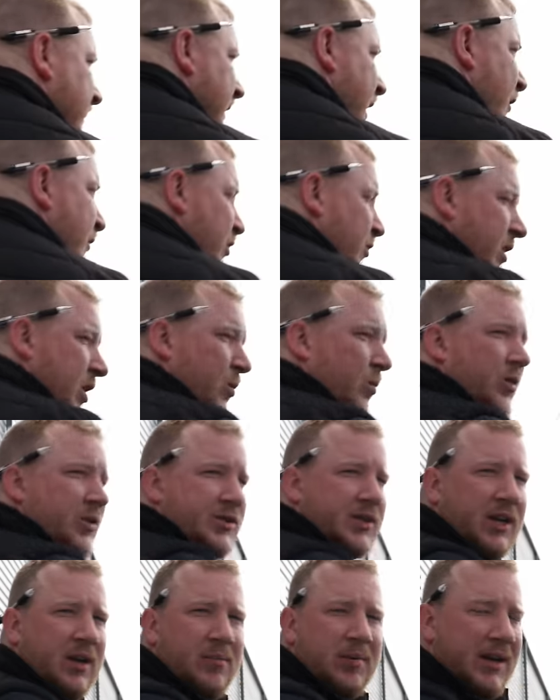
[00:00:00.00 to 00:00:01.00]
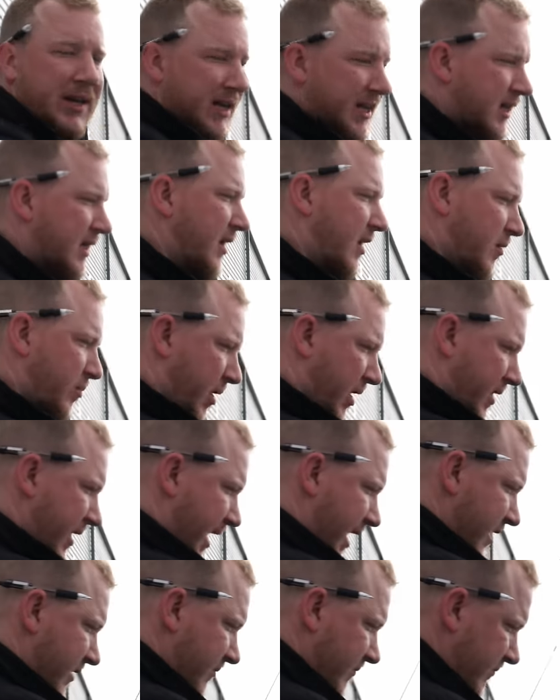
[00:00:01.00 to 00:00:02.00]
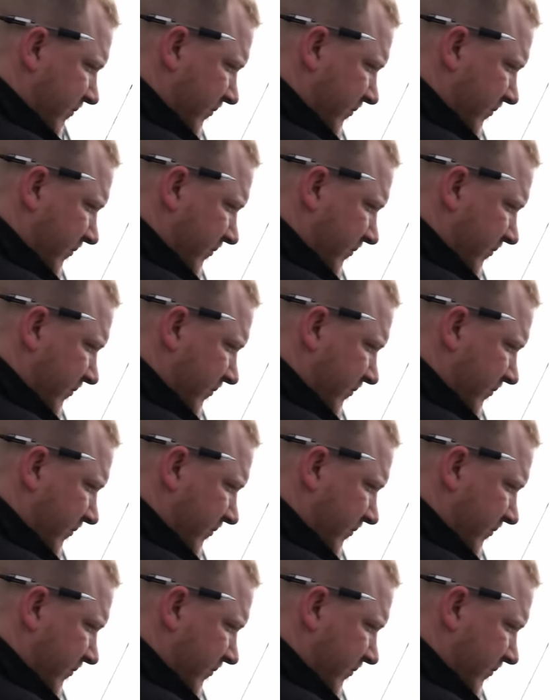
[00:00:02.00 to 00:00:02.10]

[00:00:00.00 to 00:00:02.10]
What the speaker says: Now, if I really was a complete idiot, I'd buy that.